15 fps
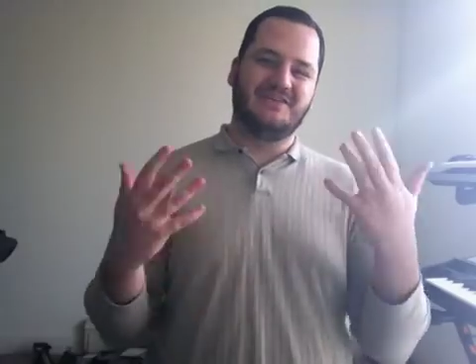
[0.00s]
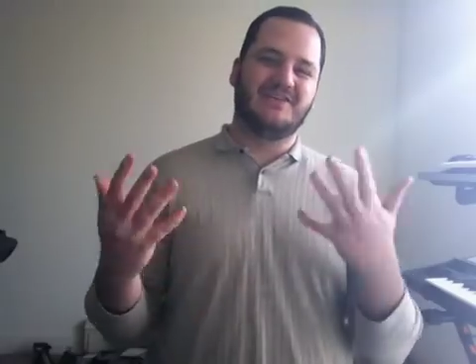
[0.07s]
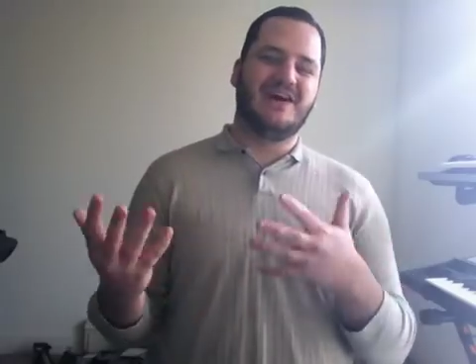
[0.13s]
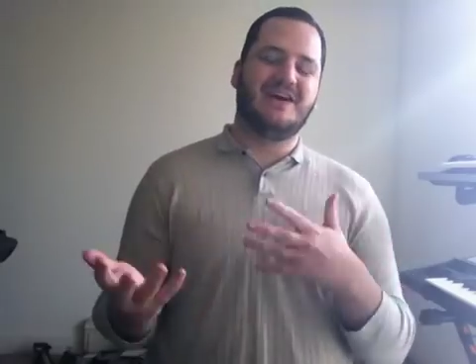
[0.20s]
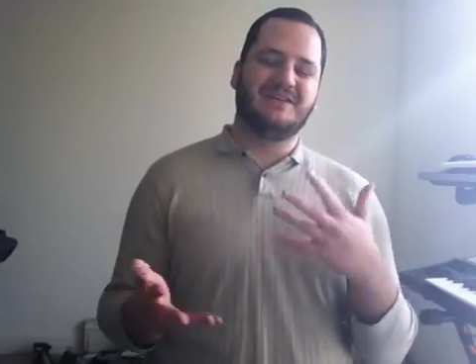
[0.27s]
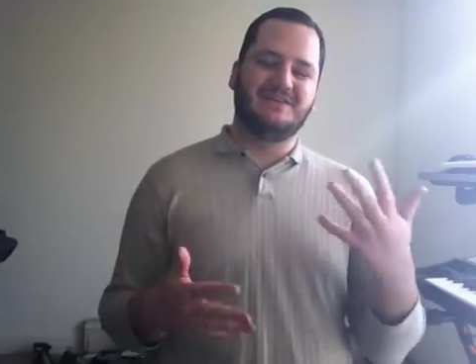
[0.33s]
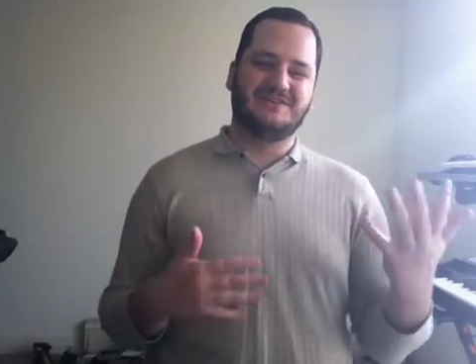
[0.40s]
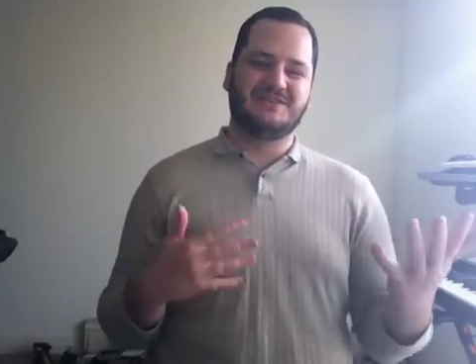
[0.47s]

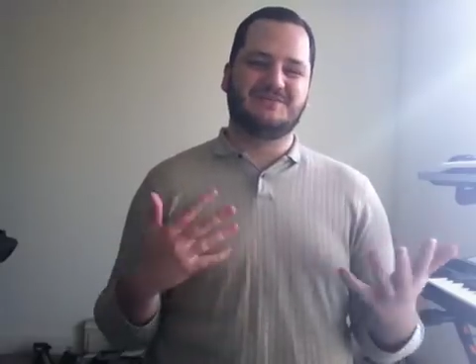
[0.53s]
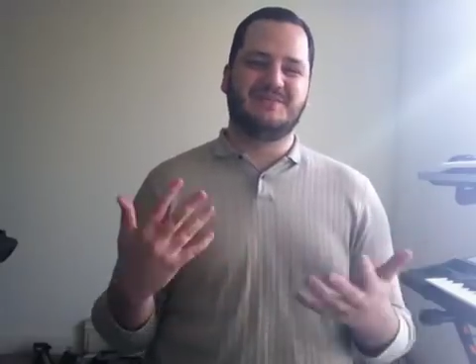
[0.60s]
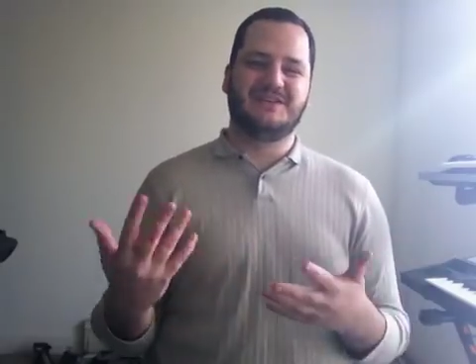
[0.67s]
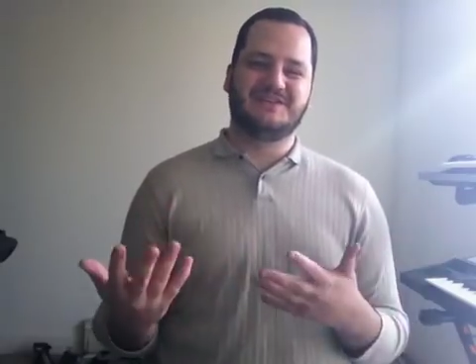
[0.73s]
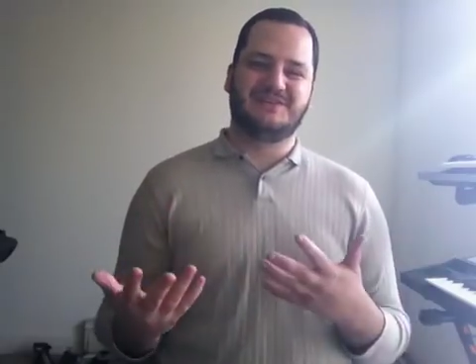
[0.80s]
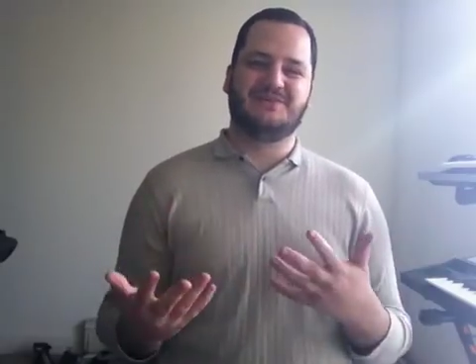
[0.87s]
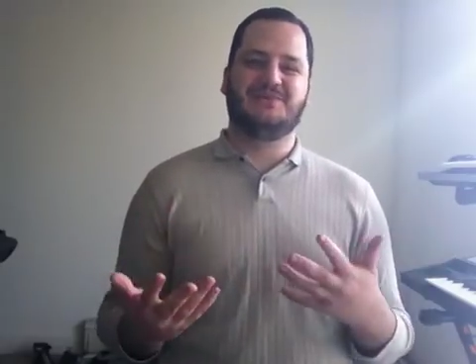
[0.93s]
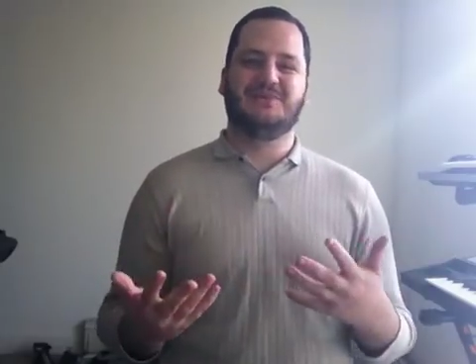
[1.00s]
around it just
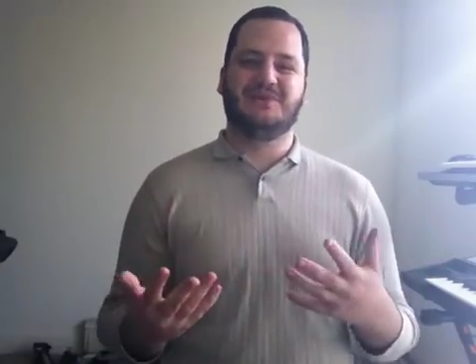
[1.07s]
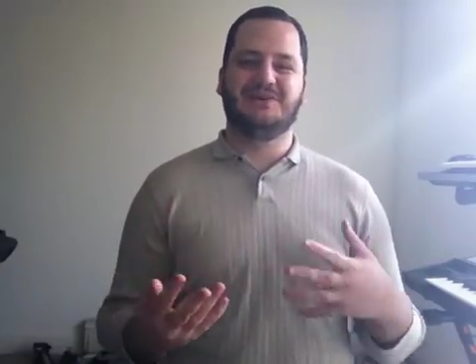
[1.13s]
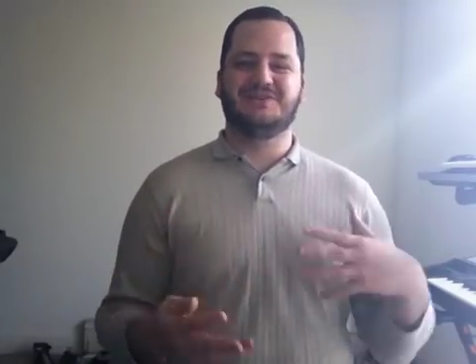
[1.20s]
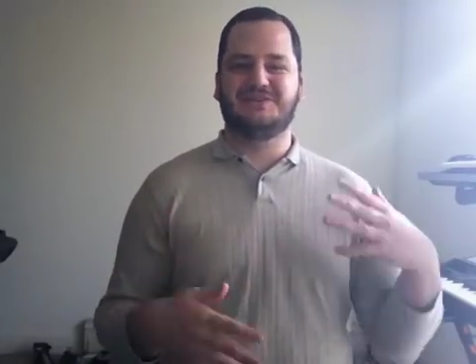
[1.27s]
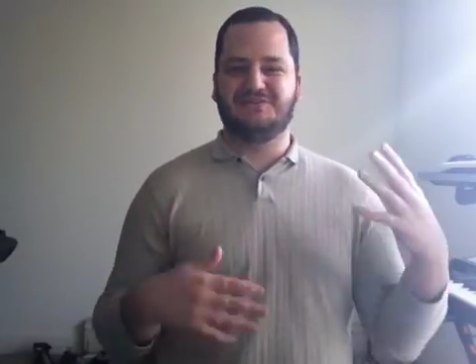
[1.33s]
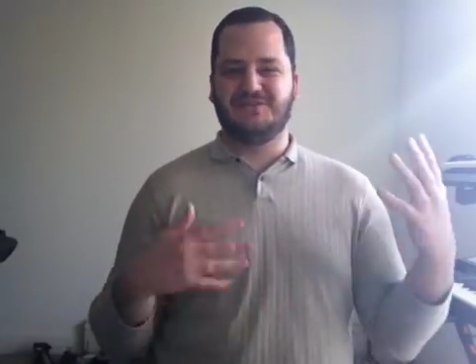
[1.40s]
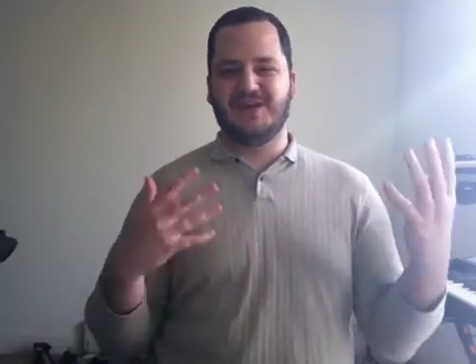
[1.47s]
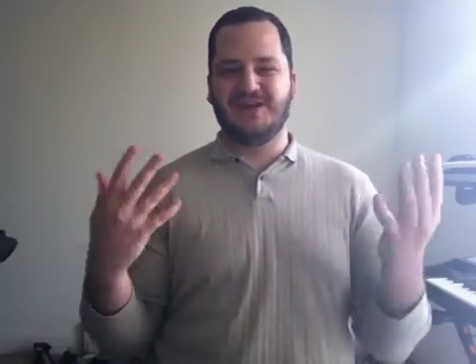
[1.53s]
makes it
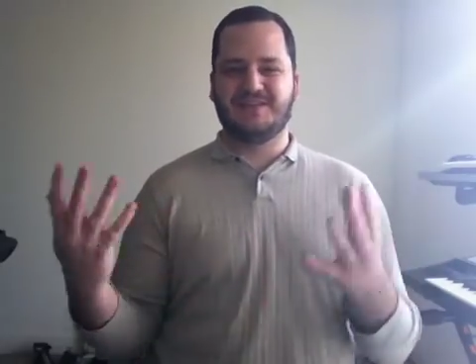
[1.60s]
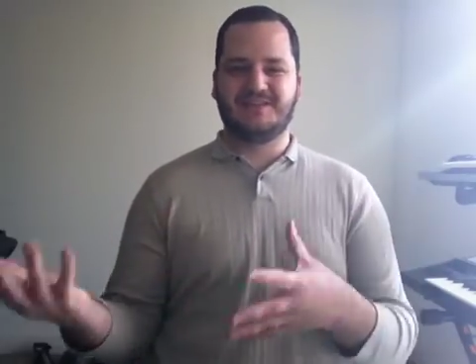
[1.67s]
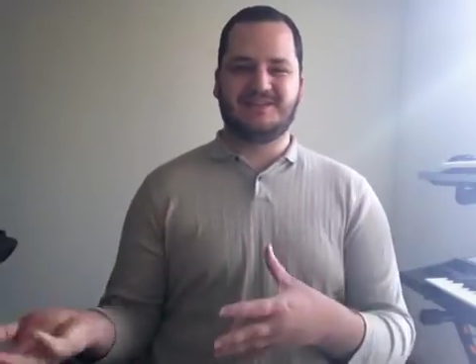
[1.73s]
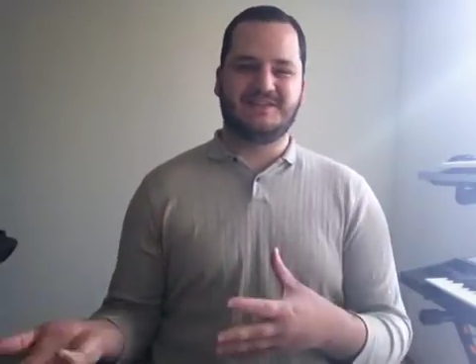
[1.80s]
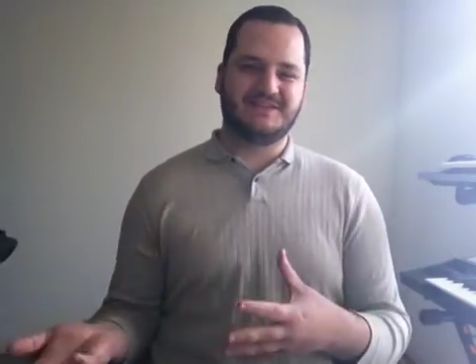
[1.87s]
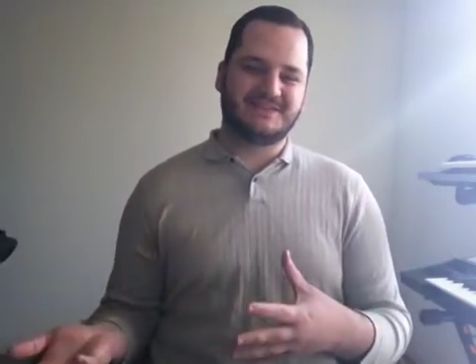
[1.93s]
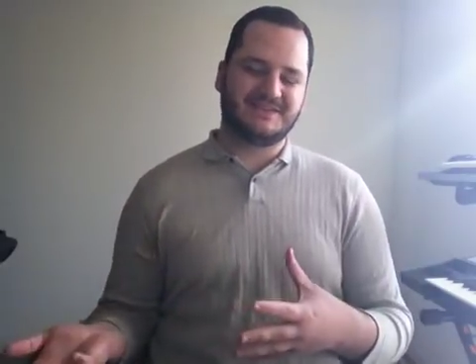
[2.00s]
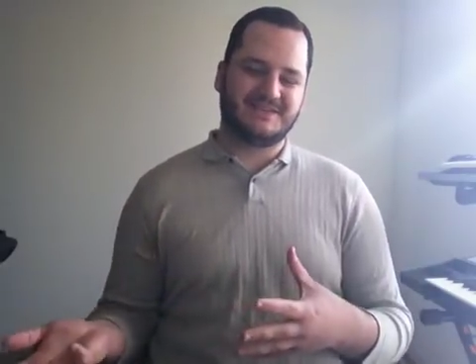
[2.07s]
worse. The fact that
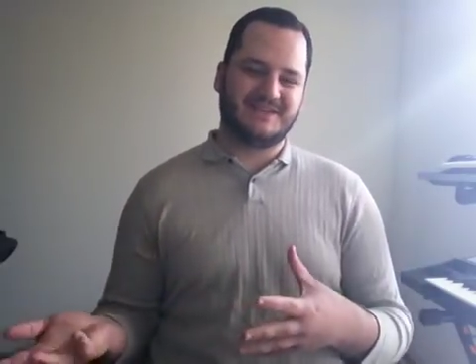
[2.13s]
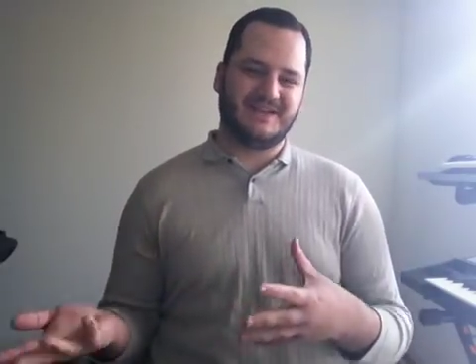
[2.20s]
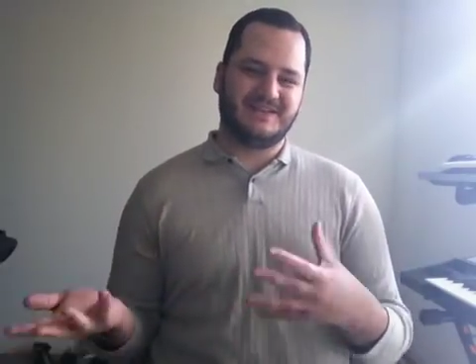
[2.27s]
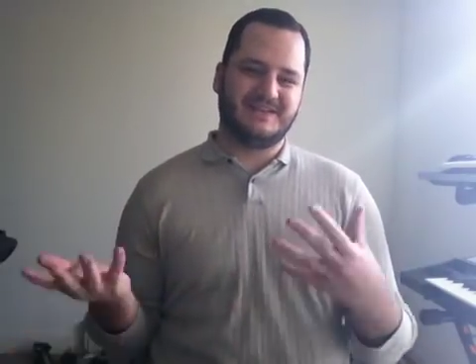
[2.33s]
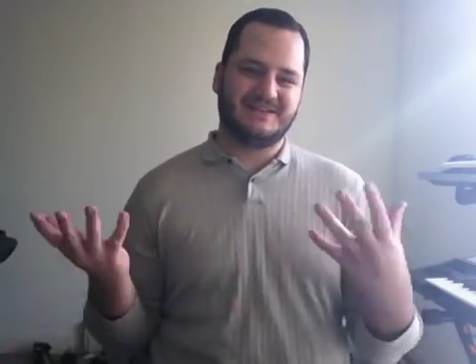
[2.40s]
this